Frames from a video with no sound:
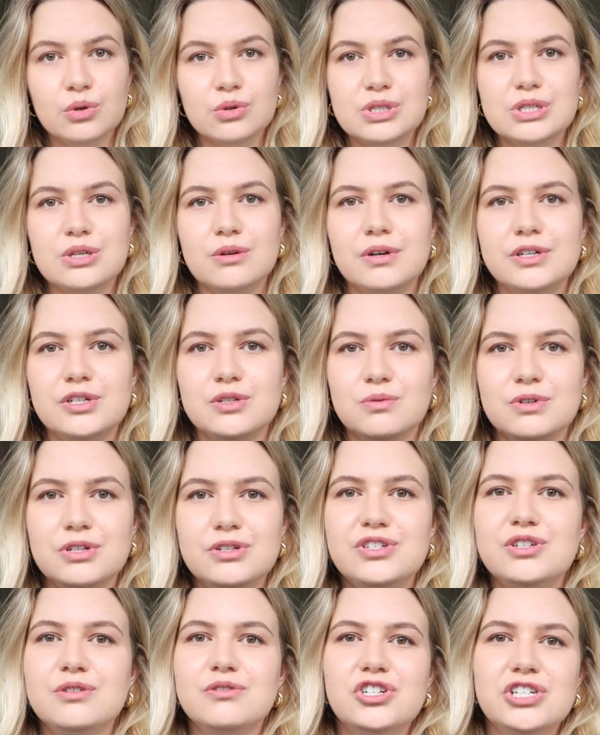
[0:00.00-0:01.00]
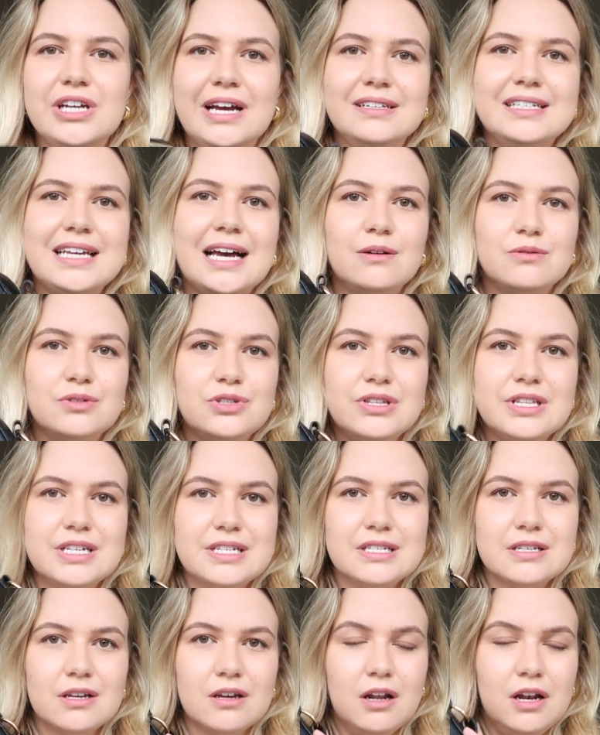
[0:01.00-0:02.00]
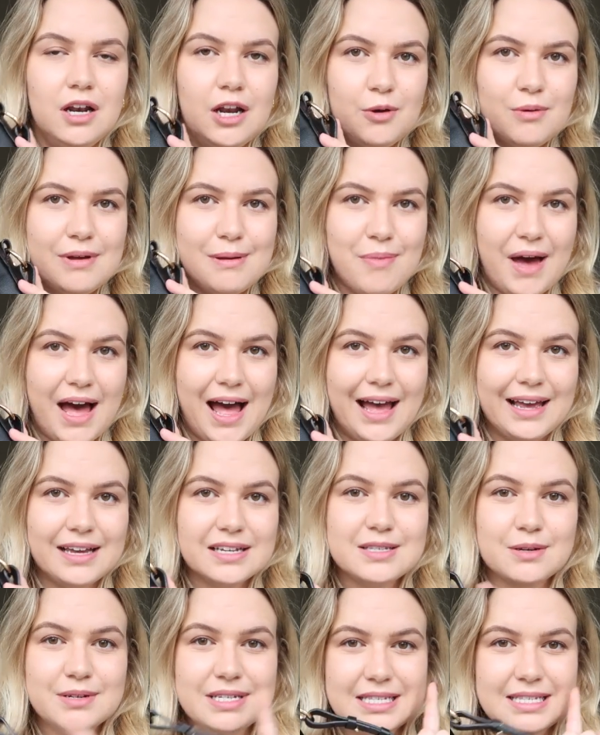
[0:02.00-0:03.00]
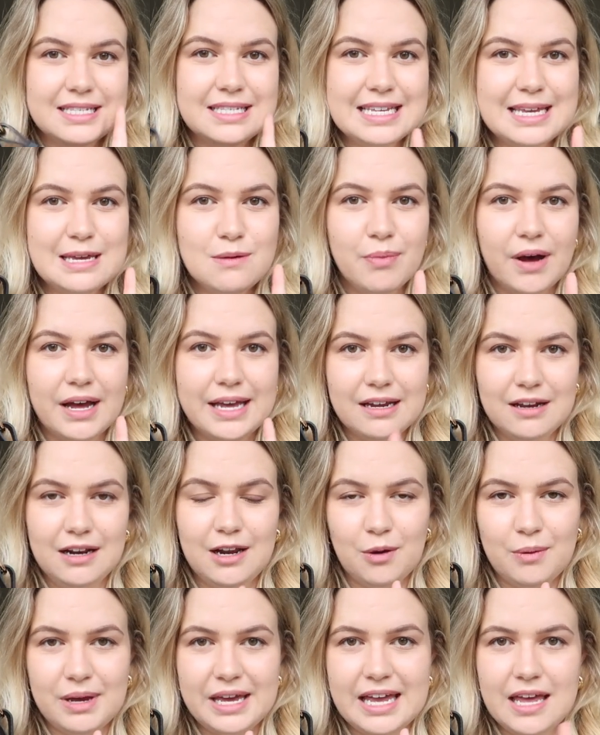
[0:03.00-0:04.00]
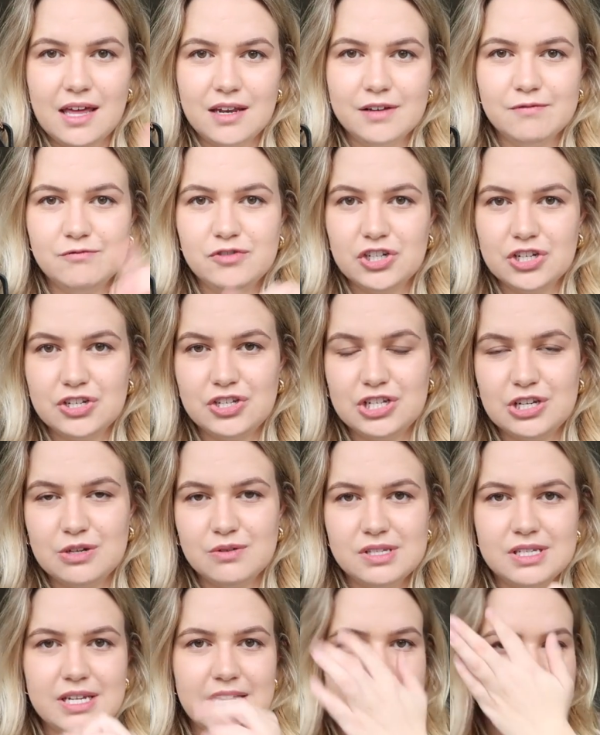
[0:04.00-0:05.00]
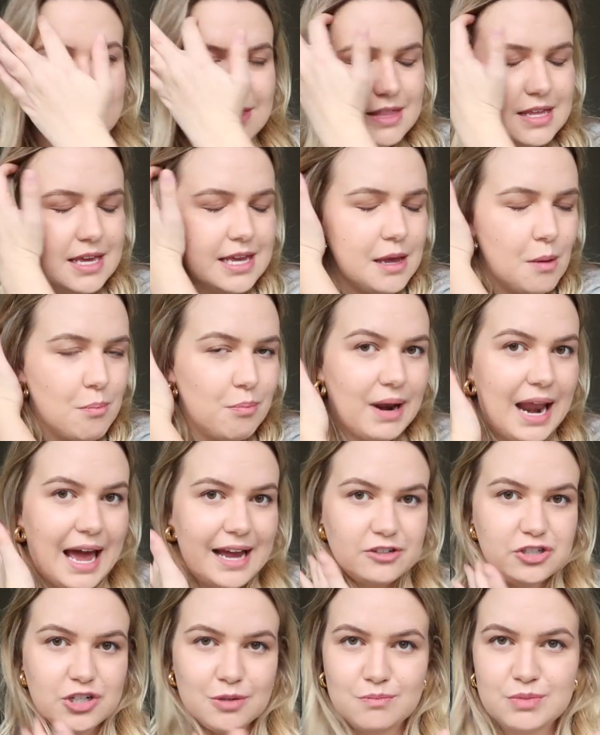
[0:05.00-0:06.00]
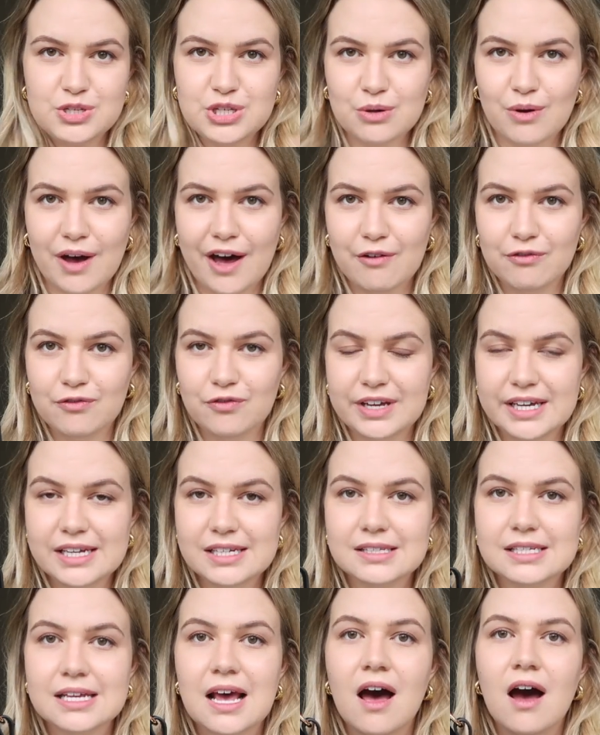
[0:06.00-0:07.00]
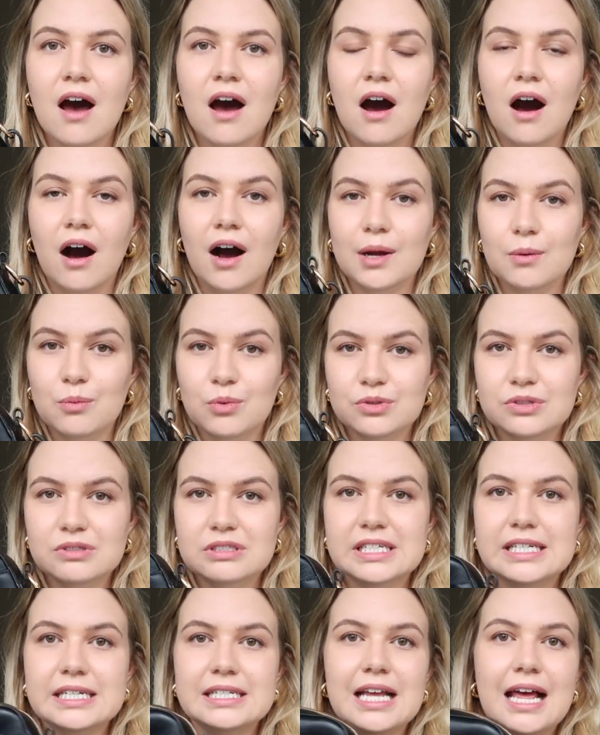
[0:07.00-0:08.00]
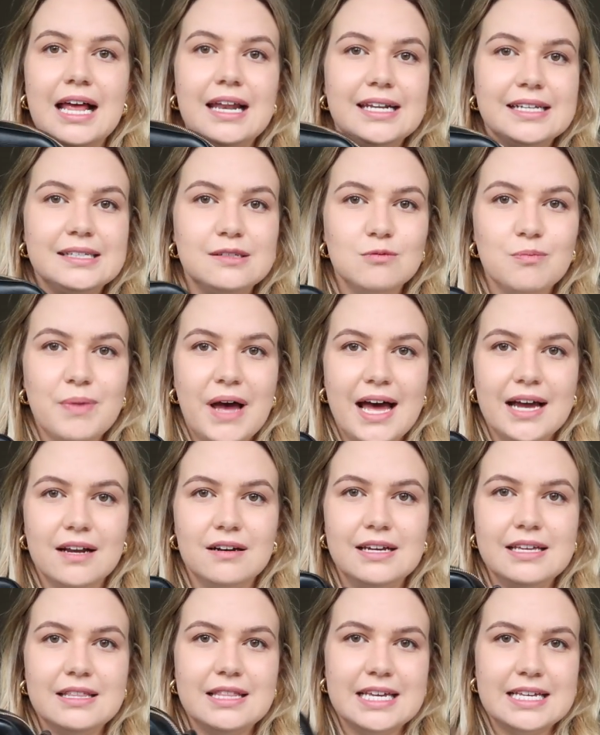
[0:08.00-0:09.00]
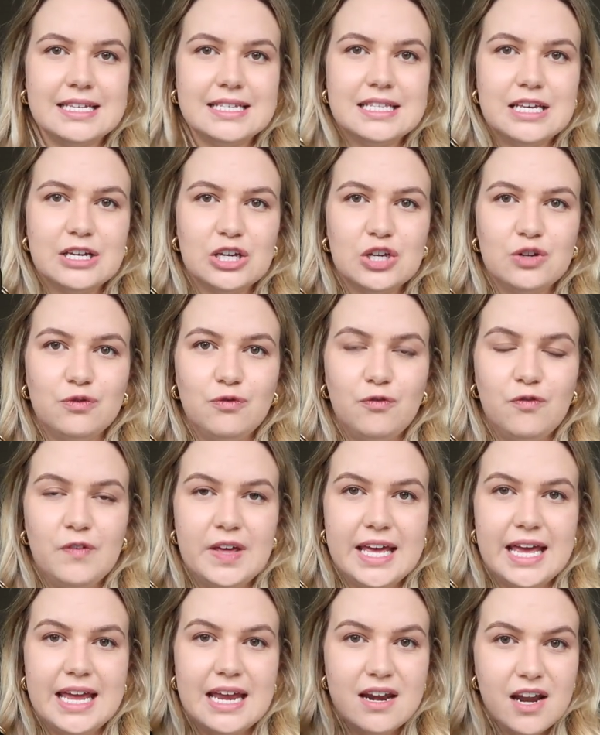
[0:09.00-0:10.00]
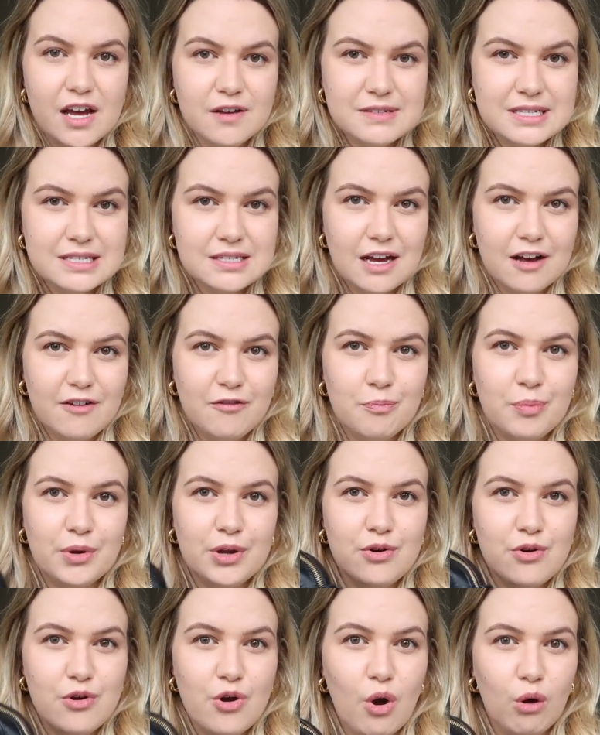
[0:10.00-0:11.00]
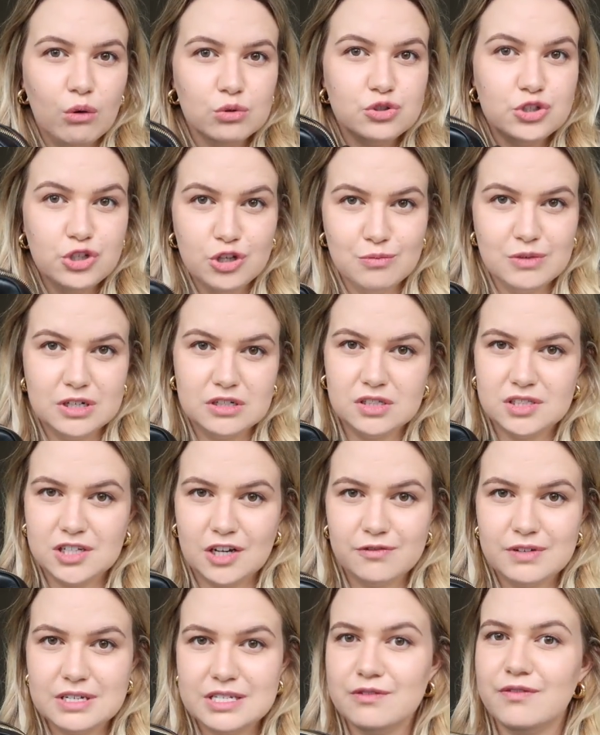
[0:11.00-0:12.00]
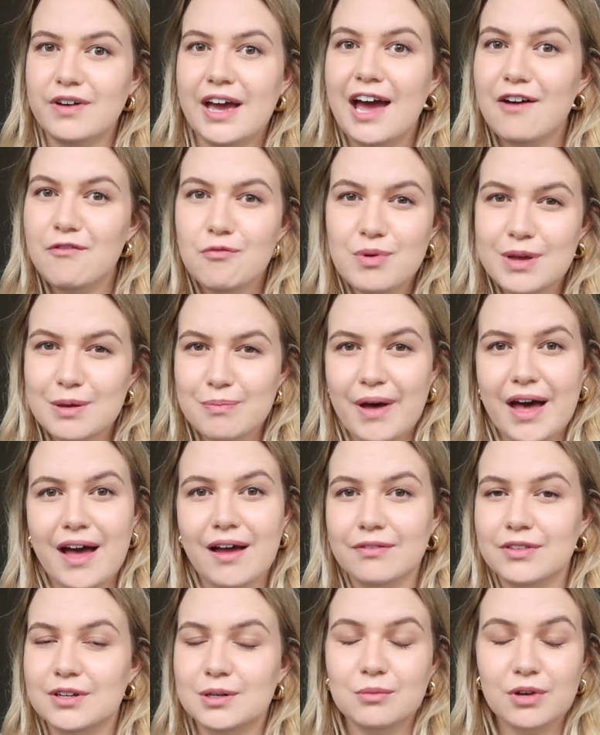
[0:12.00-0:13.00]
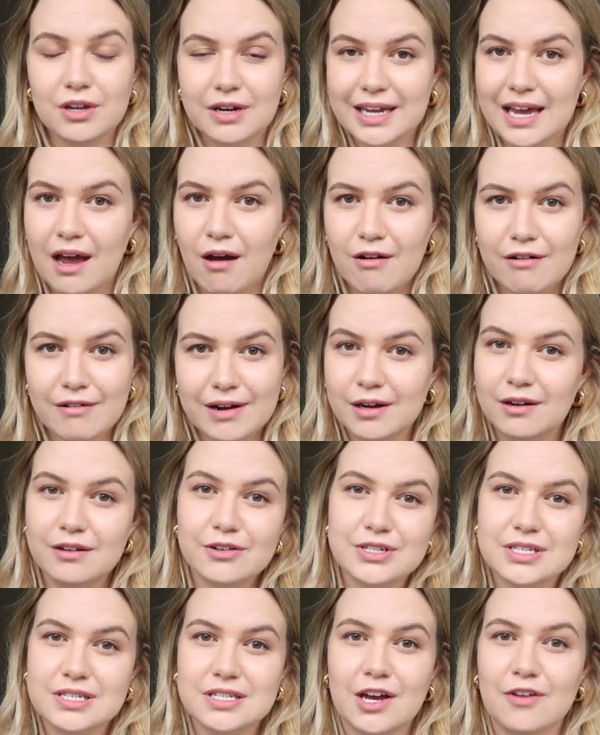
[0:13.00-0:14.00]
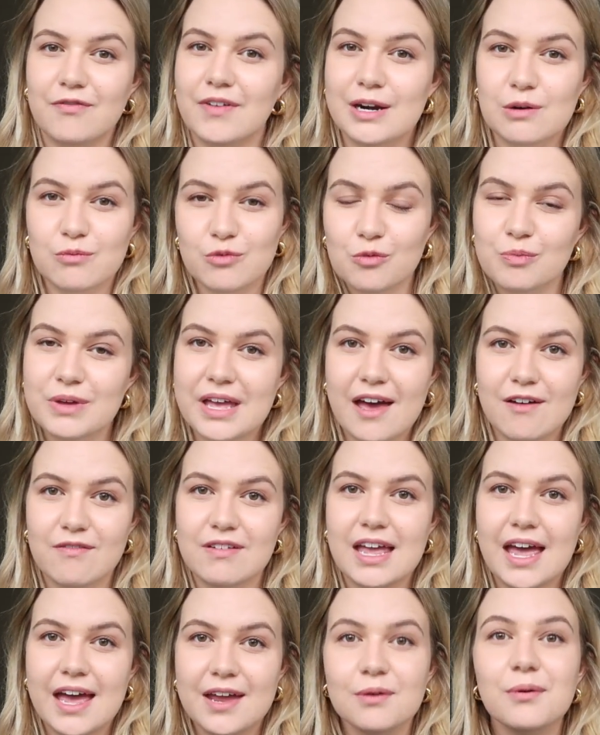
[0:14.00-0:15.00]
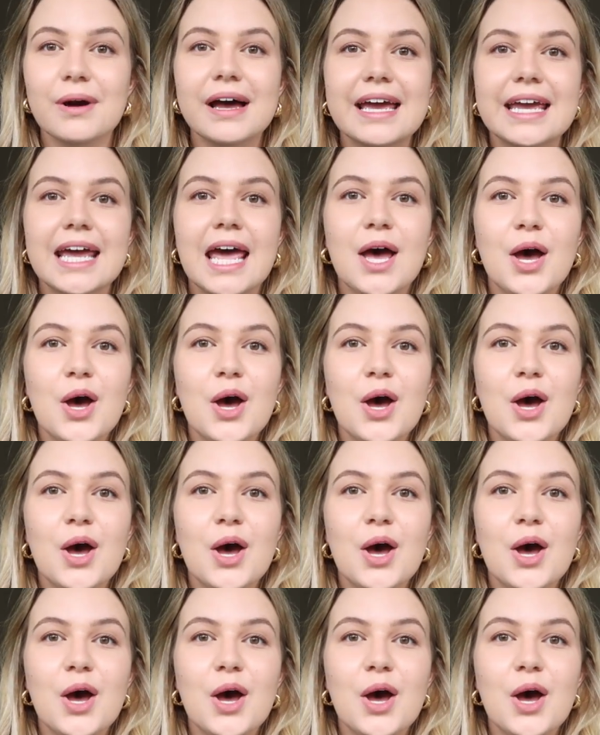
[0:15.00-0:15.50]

Also, I just wanted to do a shout out to this Chloe bag. So it's C by Chloe and I've just used it in the black jumpsuit outfit. I wanted a little bag like this that could fit enough stuff but not too much stuff because if I have a big bag then I'm going to carry around a load of stuff and it will be heavy anyway.